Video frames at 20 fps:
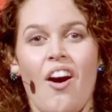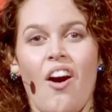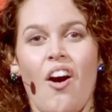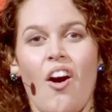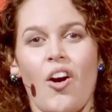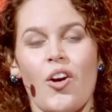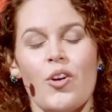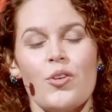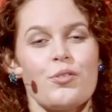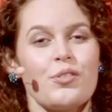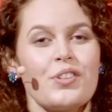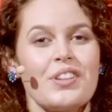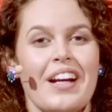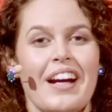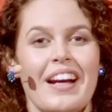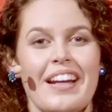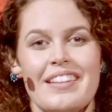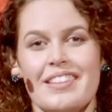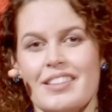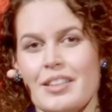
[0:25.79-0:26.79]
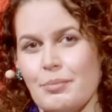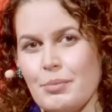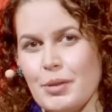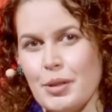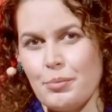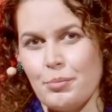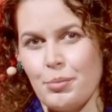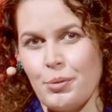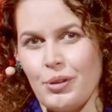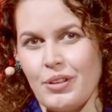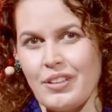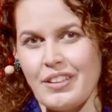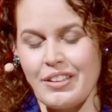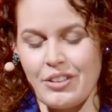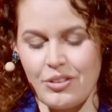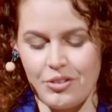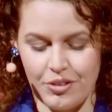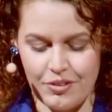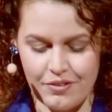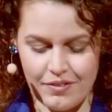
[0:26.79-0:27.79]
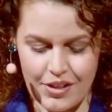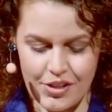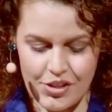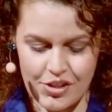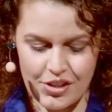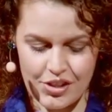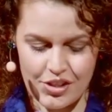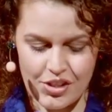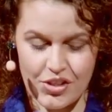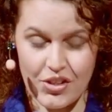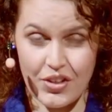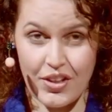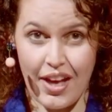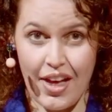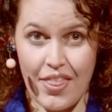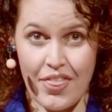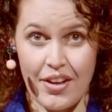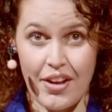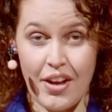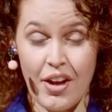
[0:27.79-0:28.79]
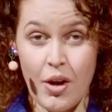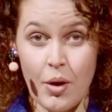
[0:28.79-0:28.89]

of the ITB Berlin Convention together,